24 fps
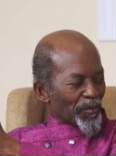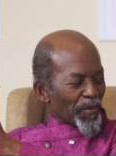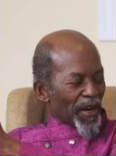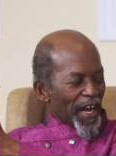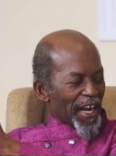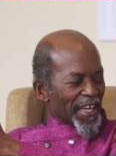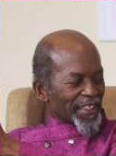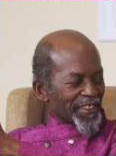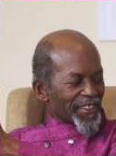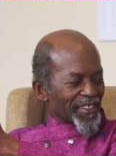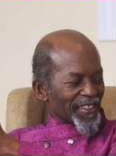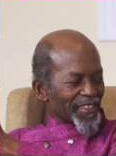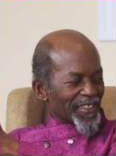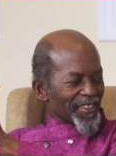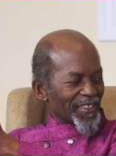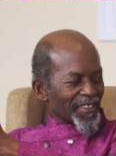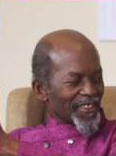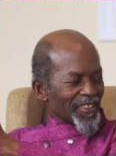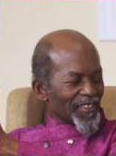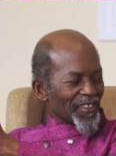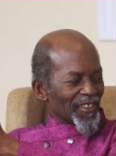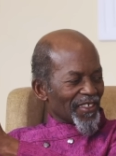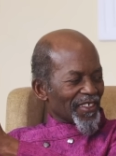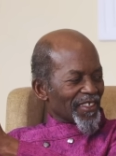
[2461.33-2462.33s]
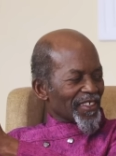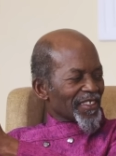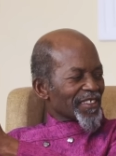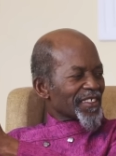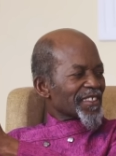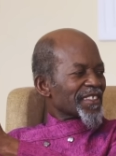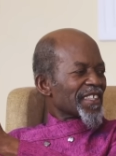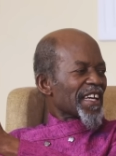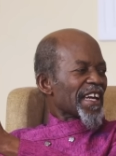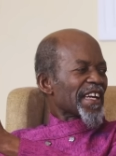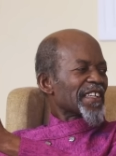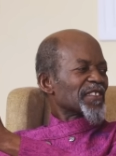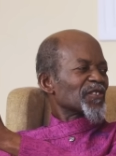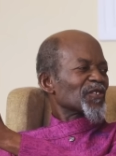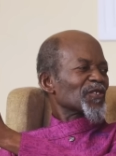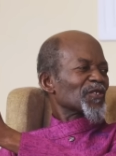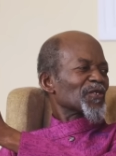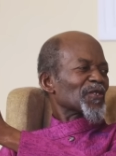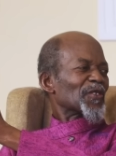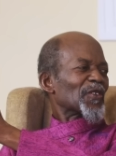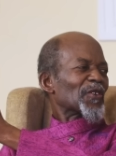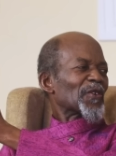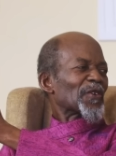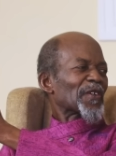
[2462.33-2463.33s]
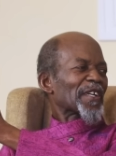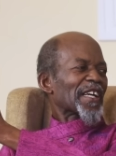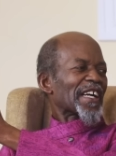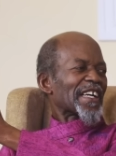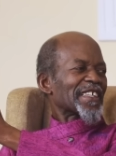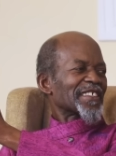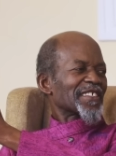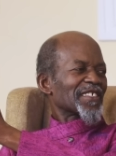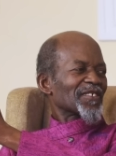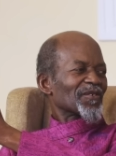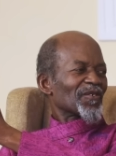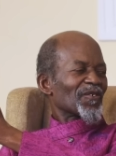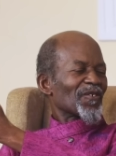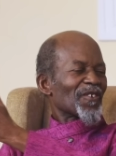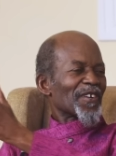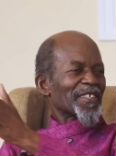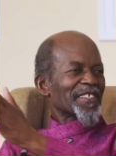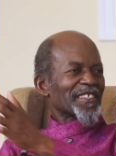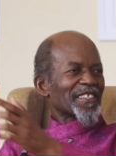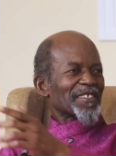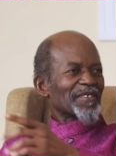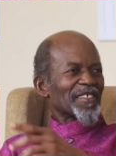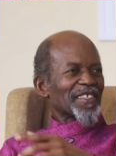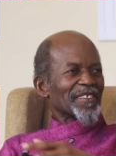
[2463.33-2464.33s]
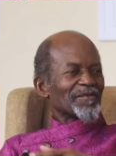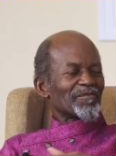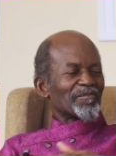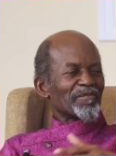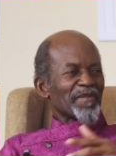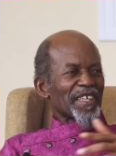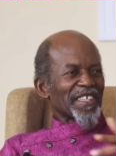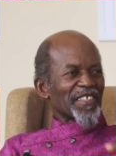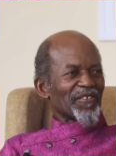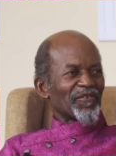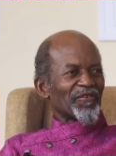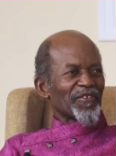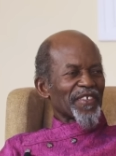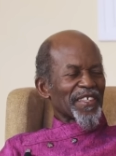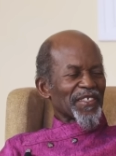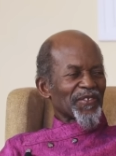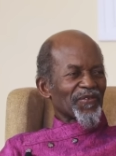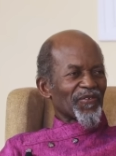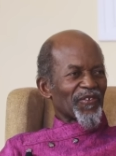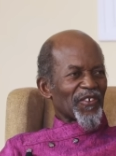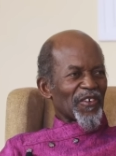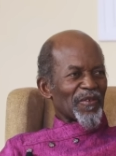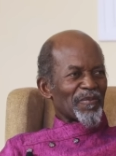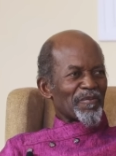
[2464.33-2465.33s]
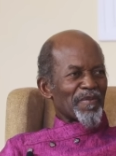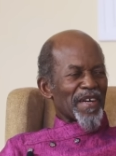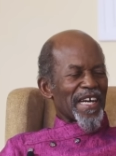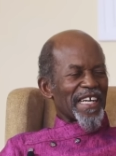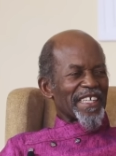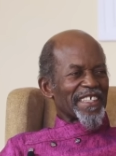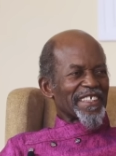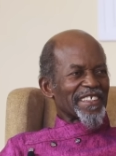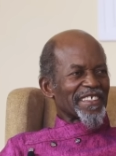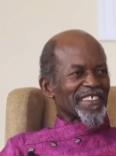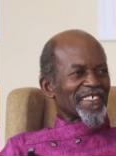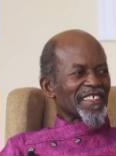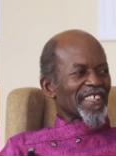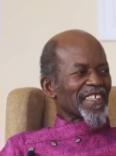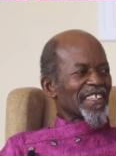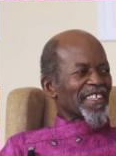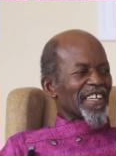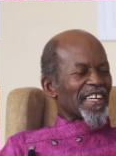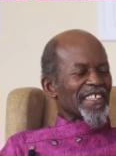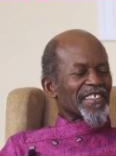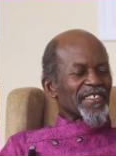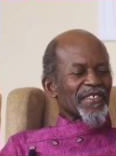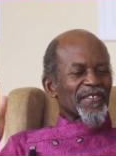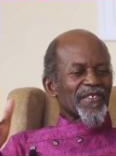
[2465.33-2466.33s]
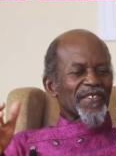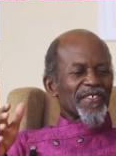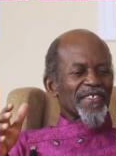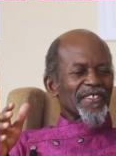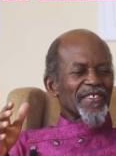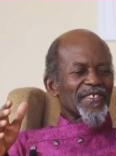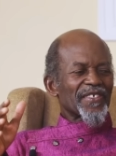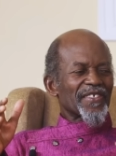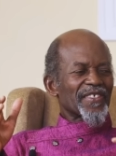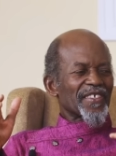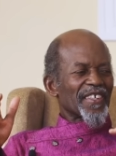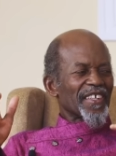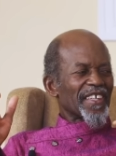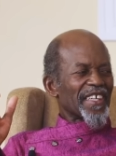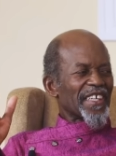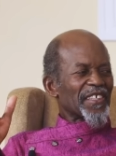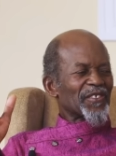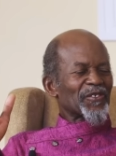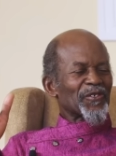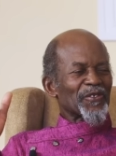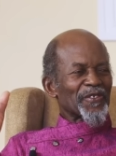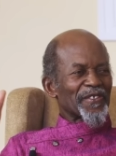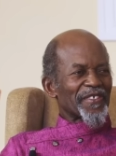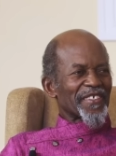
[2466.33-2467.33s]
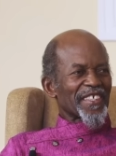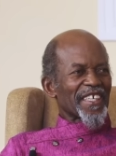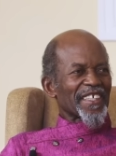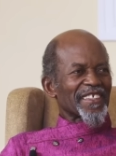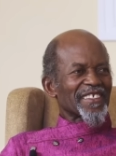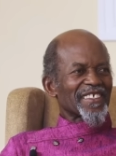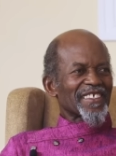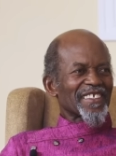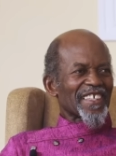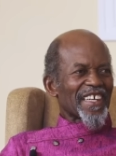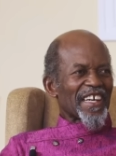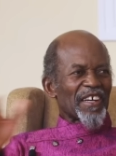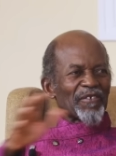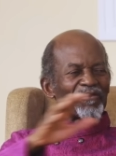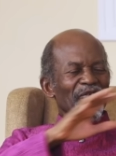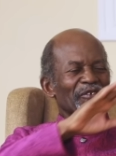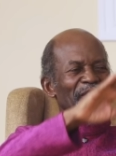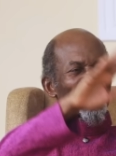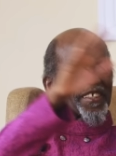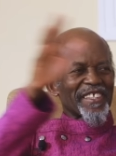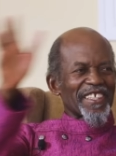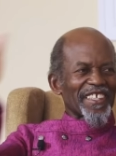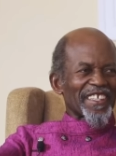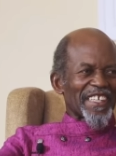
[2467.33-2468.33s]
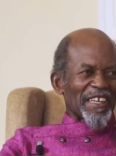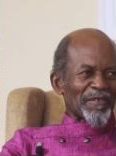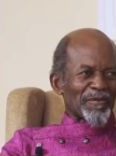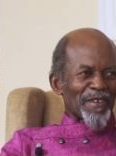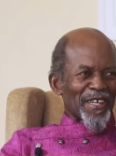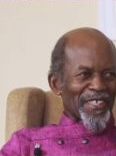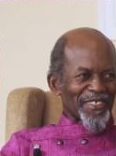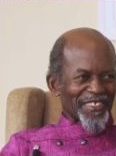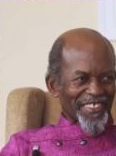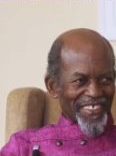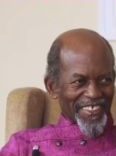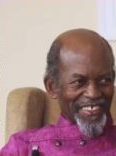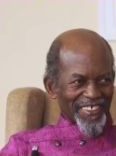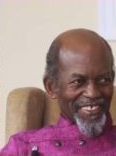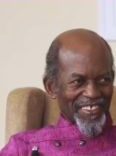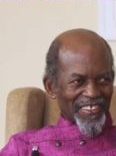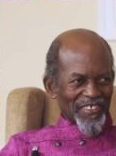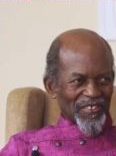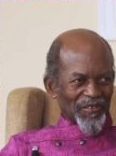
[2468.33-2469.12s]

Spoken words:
part tends to look at what manifests from mind, and it sees A to Z, everything about it.